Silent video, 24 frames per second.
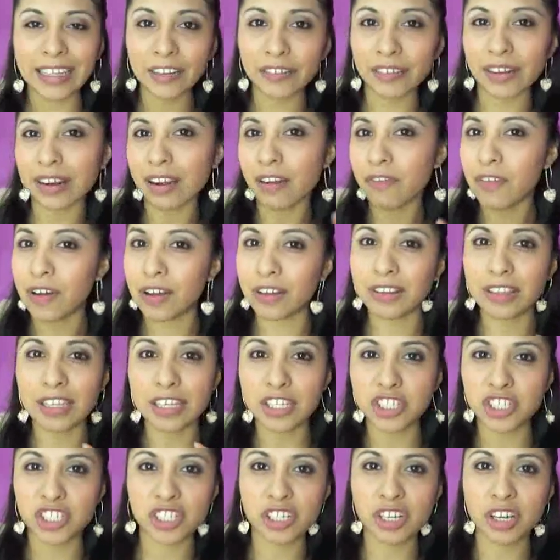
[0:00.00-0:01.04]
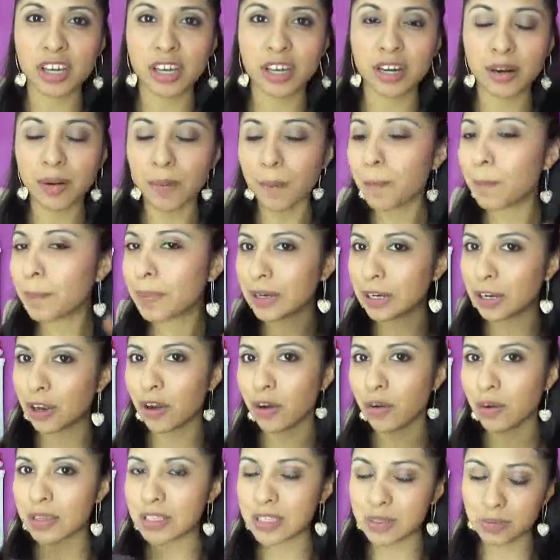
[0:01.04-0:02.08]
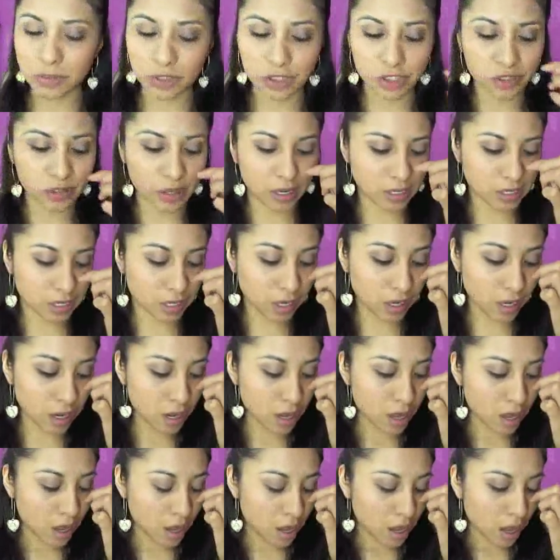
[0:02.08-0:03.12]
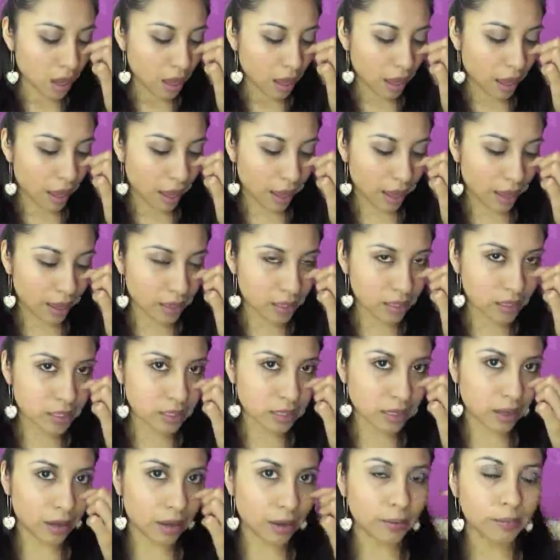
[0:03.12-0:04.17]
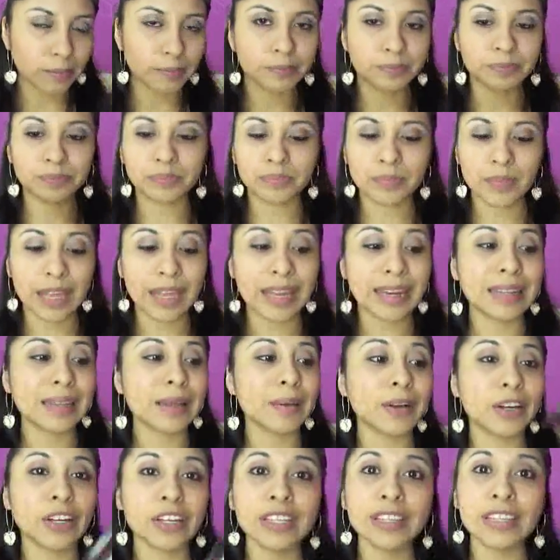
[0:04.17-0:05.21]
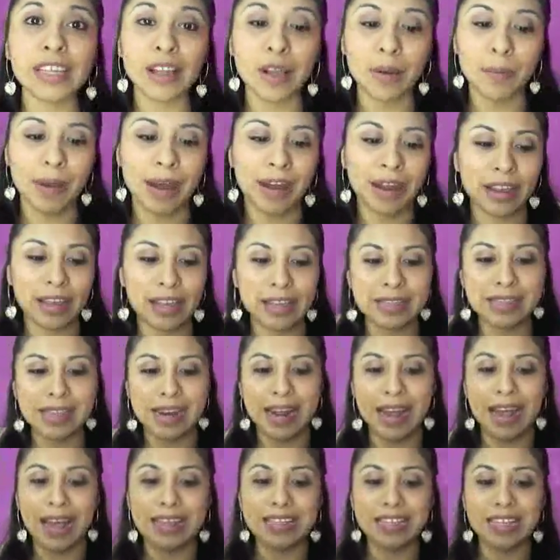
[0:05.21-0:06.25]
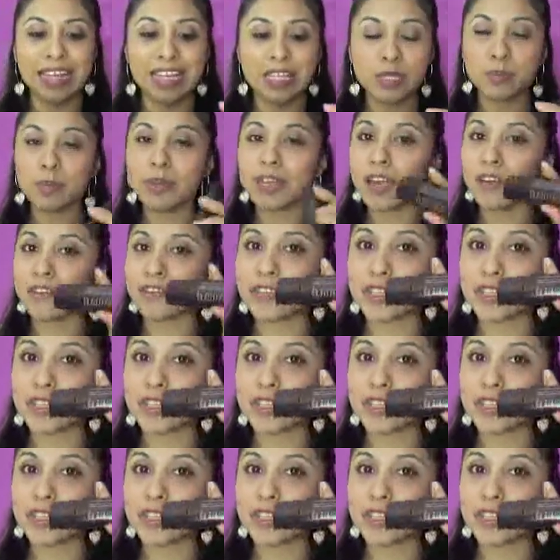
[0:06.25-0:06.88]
of like a foundation on, but no, it's a moisturizer. And the good thing about it is that it has SPF